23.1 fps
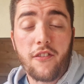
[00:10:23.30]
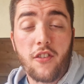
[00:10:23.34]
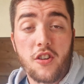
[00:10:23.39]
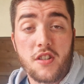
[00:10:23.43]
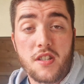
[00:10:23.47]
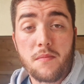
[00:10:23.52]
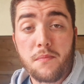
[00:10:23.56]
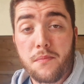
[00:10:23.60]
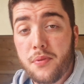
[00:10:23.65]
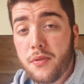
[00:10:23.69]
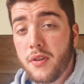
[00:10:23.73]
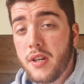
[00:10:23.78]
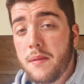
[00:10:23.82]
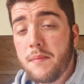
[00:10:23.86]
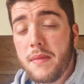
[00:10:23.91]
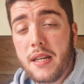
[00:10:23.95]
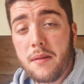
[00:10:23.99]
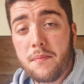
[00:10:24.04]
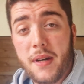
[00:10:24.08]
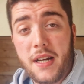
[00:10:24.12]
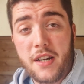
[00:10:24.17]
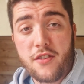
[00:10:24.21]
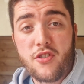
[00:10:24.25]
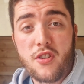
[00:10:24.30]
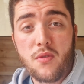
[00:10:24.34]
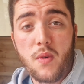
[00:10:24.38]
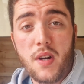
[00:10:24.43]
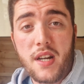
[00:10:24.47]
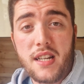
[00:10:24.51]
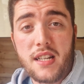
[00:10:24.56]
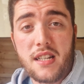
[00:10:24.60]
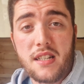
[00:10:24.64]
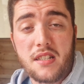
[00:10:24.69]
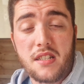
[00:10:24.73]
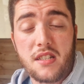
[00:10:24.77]
got some pre-made battery
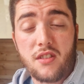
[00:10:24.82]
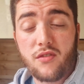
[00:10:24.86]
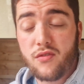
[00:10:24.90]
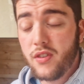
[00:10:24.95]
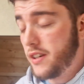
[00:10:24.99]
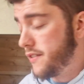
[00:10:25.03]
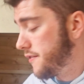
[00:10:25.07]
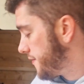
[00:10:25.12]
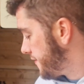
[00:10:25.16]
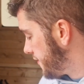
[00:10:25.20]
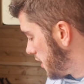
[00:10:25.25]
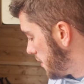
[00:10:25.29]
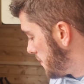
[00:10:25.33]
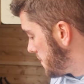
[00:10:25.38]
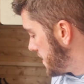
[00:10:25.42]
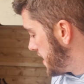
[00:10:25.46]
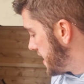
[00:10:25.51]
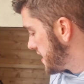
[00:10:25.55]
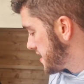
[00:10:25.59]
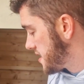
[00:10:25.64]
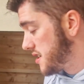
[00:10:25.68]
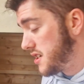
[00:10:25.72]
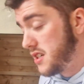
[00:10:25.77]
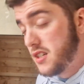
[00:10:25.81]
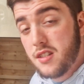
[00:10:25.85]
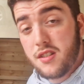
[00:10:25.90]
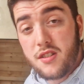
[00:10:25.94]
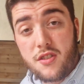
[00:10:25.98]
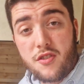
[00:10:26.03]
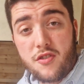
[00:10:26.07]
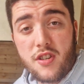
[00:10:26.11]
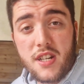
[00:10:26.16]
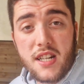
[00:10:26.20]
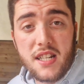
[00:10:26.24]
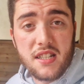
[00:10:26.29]
wires to run from this
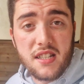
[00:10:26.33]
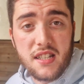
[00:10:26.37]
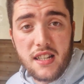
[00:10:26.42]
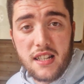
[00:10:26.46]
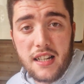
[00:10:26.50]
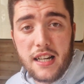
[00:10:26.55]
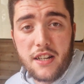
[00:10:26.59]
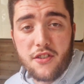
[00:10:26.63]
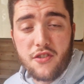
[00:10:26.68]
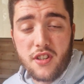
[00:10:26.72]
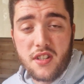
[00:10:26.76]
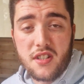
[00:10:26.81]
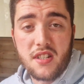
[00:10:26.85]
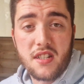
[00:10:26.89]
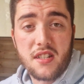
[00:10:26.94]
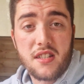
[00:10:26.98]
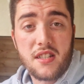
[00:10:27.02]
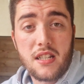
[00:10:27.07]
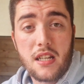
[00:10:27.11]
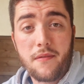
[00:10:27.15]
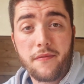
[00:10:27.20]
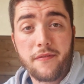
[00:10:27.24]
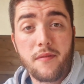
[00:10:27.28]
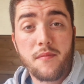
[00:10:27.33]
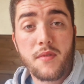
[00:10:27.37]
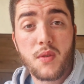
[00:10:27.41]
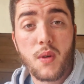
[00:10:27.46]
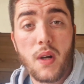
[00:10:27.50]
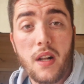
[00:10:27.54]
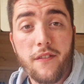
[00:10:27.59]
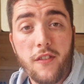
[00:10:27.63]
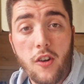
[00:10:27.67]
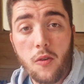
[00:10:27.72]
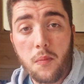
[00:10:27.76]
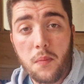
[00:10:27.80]
straight to the electric system from
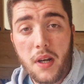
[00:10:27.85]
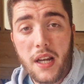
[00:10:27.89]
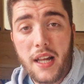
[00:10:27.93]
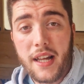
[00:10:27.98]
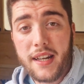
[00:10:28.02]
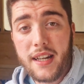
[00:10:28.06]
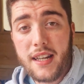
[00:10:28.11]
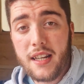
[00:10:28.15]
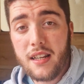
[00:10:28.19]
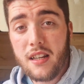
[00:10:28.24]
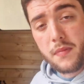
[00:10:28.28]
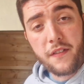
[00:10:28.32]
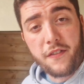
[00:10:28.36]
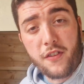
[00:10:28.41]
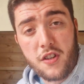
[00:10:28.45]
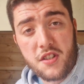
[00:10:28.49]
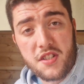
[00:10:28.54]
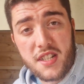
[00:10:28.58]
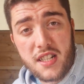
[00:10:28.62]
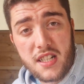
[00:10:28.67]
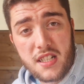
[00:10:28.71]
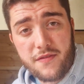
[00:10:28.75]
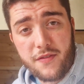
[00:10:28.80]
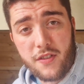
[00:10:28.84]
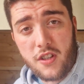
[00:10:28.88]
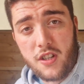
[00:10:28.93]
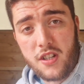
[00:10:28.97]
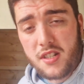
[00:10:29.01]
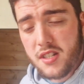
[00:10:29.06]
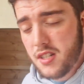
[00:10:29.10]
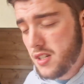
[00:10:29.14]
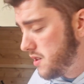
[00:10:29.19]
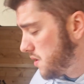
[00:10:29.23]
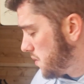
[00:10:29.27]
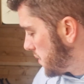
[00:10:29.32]
twelve volt planet. But first things
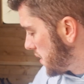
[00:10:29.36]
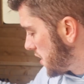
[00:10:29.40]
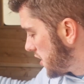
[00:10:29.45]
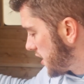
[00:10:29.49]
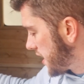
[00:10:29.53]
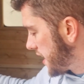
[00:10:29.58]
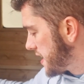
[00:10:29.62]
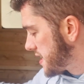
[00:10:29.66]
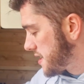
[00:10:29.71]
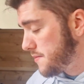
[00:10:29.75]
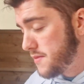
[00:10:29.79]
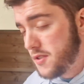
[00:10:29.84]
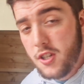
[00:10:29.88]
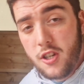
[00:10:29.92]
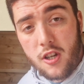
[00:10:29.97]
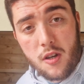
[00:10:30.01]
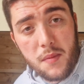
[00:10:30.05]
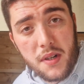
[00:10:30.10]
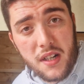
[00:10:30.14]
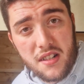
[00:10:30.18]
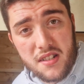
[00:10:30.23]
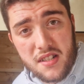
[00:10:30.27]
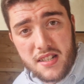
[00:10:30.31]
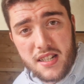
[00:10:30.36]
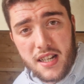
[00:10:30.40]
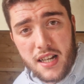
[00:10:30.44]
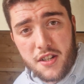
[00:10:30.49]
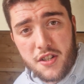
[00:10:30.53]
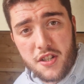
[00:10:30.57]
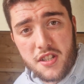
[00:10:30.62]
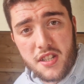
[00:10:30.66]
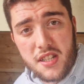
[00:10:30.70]
first, we've got to get some terminals attached to